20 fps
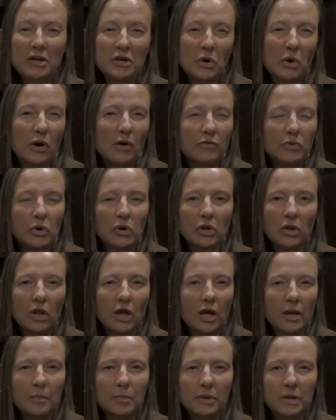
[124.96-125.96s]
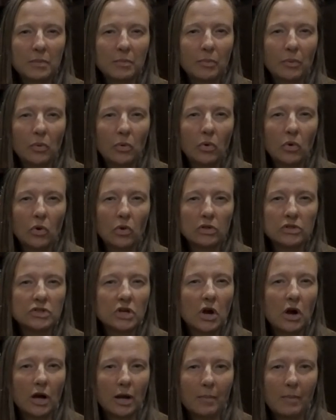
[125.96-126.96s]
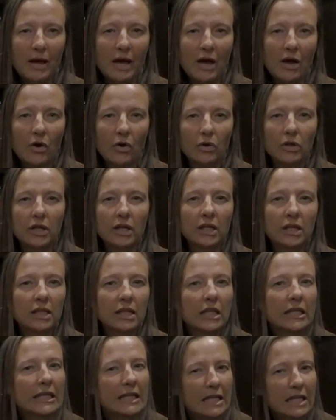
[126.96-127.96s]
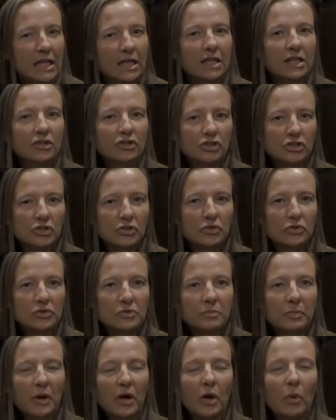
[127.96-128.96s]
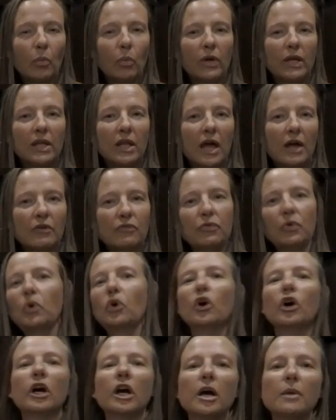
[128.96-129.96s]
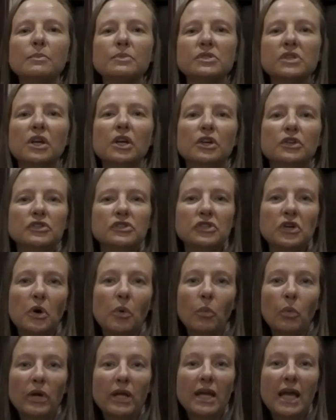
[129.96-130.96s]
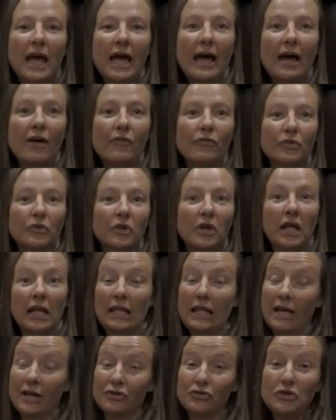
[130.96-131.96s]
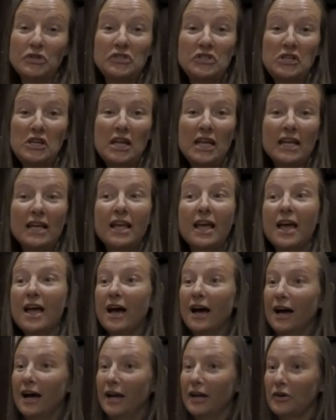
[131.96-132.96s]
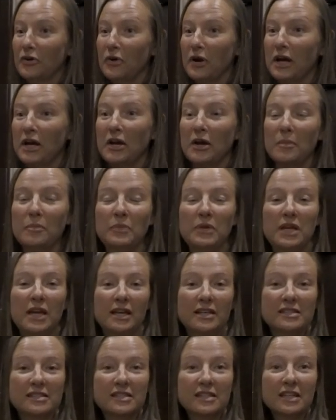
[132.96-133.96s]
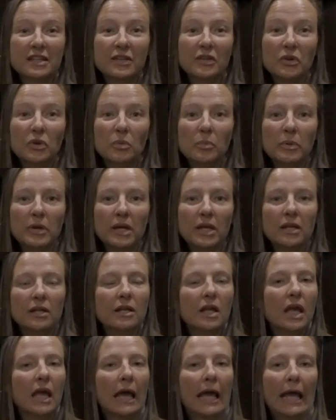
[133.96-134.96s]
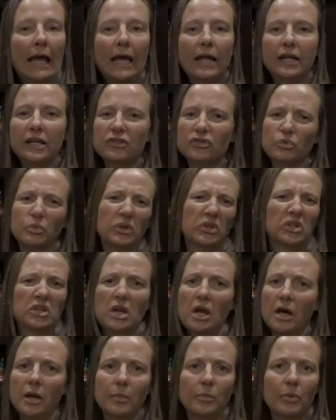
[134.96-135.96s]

know I've heard a lot of people talk about heat issues, but we like full hookups. So we have electricity. I crank up the A C a little bit, and it's really not a